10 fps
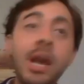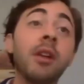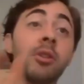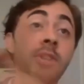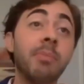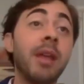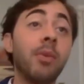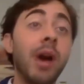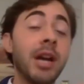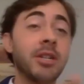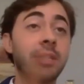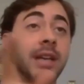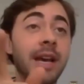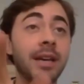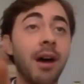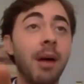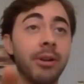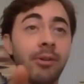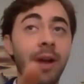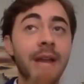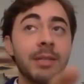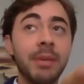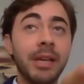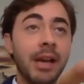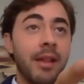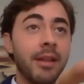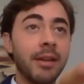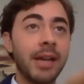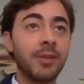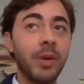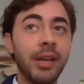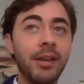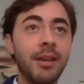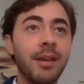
and also, by the way, I should say, Aubrey de Grey is speaking, I think next week.